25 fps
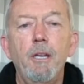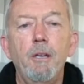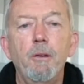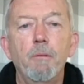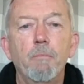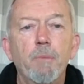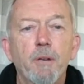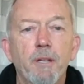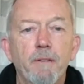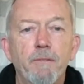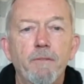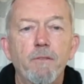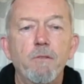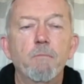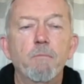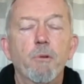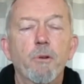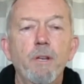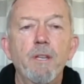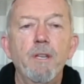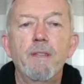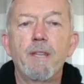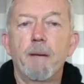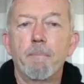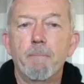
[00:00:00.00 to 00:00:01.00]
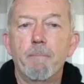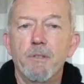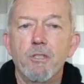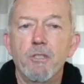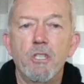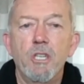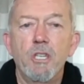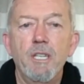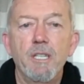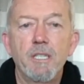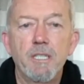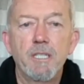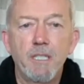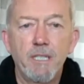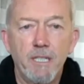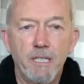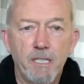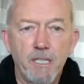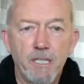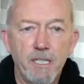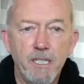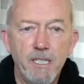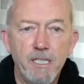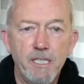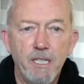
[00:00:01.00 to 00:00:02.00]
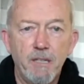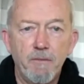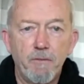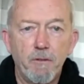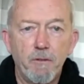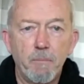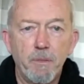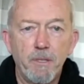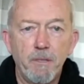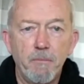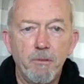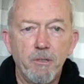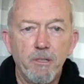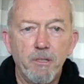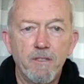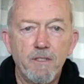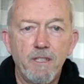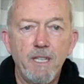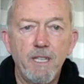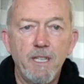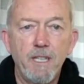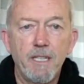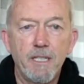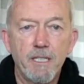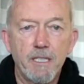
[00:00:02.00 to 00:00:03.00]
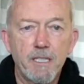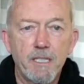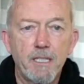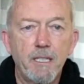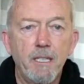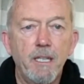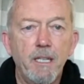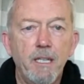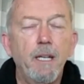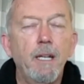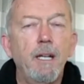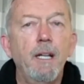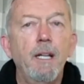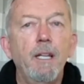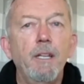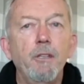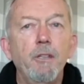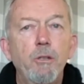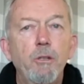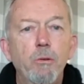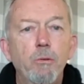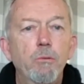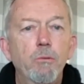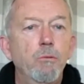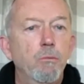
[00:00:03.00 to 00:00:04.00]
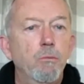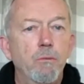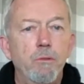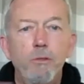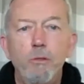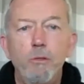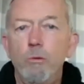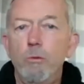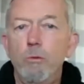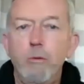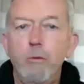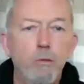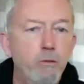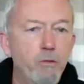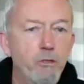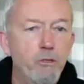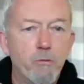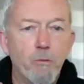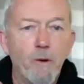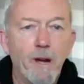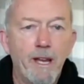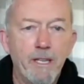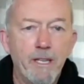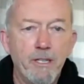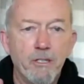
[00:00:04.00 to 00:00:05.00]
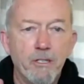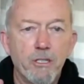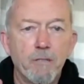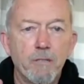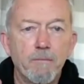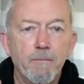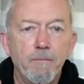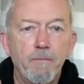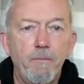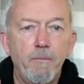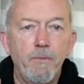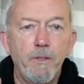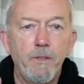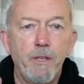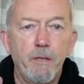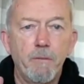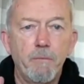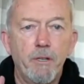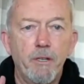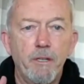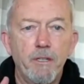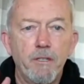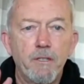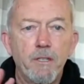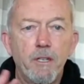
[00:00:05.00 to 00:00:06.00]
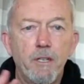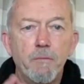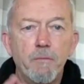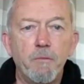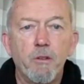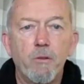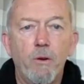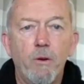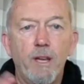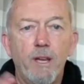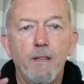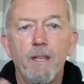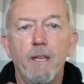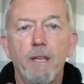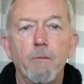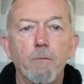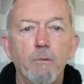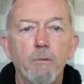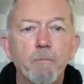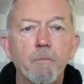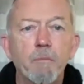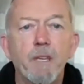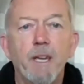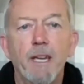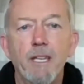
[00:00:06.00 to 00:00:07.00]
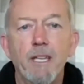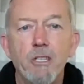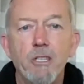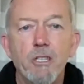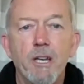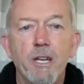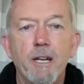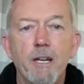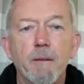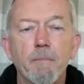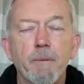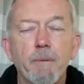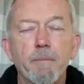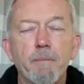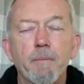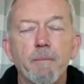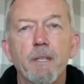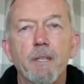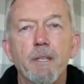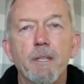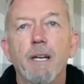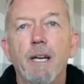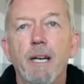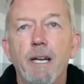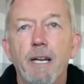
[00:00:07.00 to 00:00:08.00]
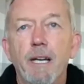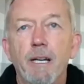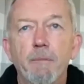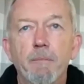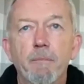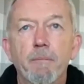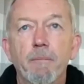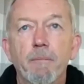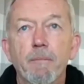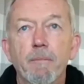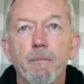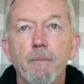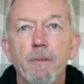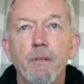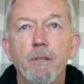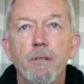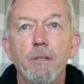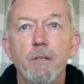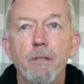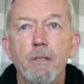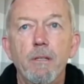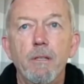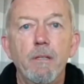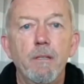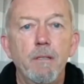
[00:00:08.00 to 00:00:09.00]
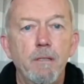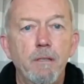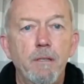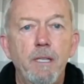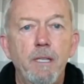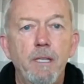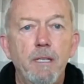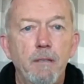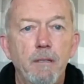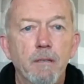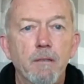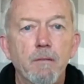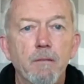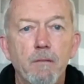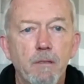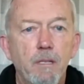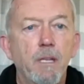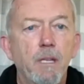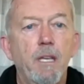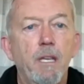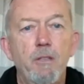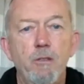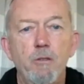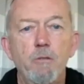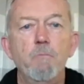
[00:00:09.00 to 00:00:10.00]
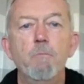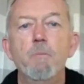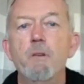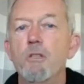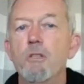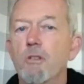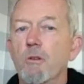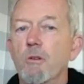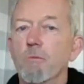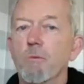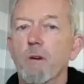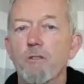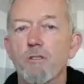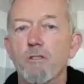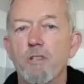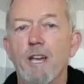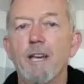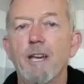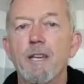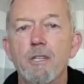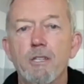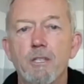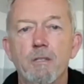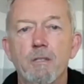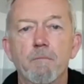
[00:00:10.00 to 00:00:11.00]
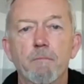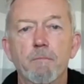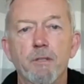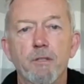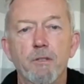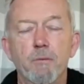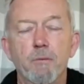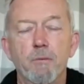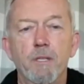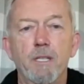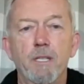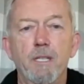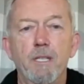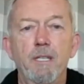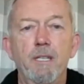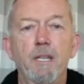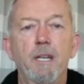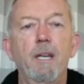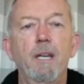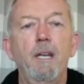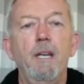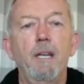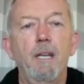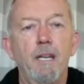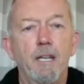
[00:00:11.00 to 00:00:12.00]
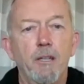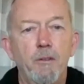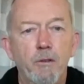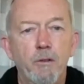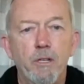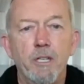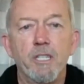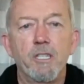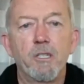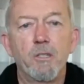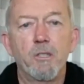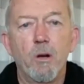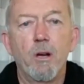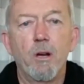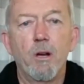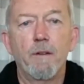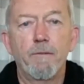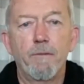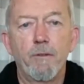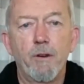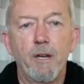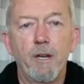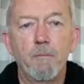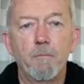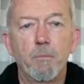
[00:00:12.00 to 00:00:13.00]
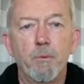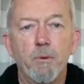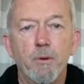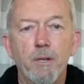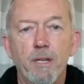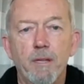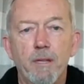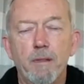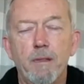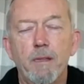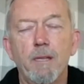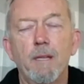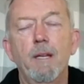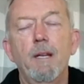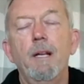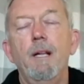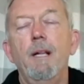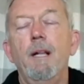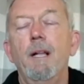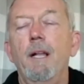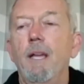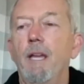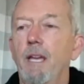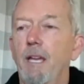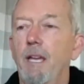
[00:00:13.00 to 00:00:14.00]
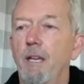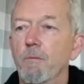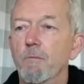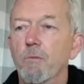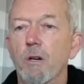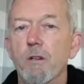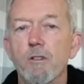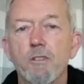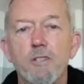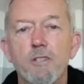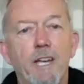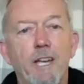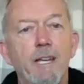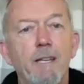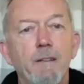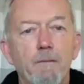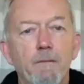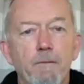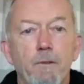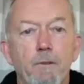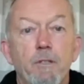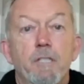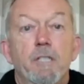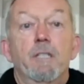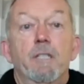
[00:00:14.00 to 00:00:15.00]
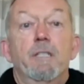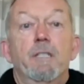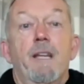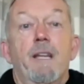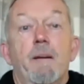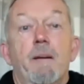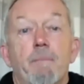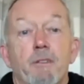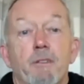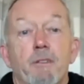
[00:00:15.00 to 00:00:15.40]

But if you breathe up a chest, and it's easy for people to test, you'll lose range. By the time you crank that rib cage up, and you measure rotation between a nice diaphragm breath and rotate versus an upper